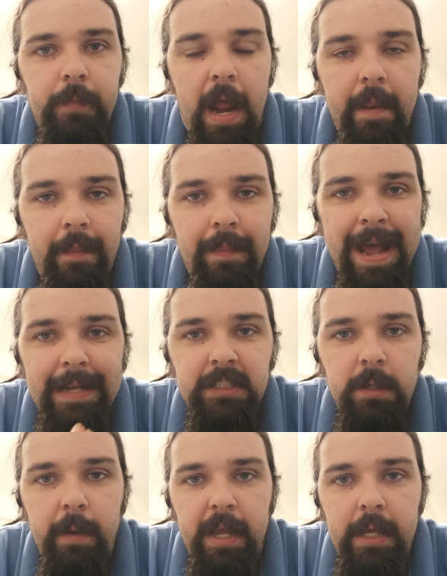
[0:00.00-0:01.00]
And that
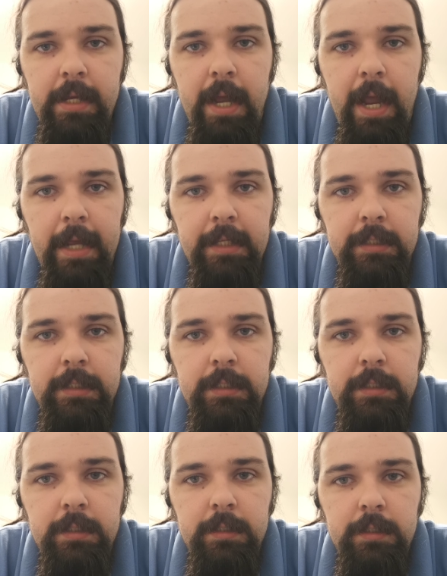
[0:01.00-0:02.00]
to me
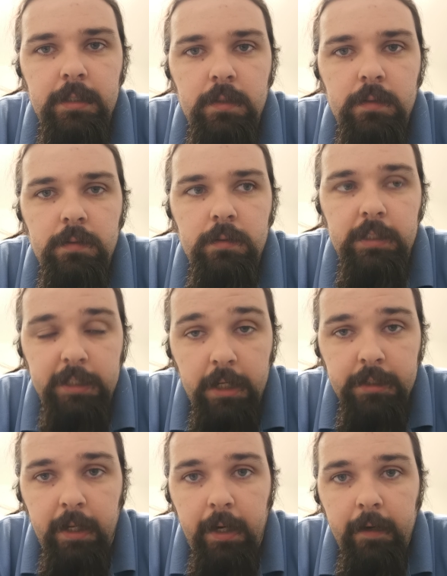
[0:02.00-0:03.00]
is
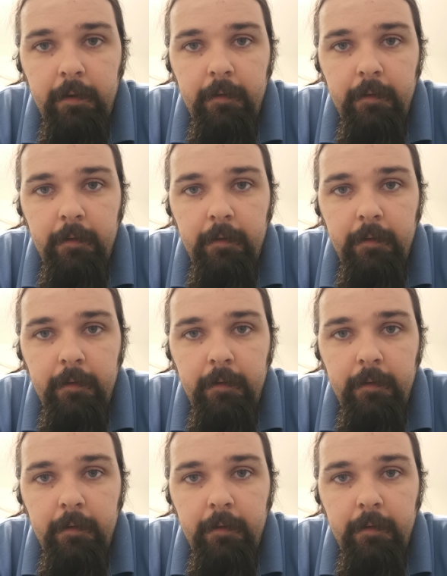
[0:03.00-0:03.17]
disgusting.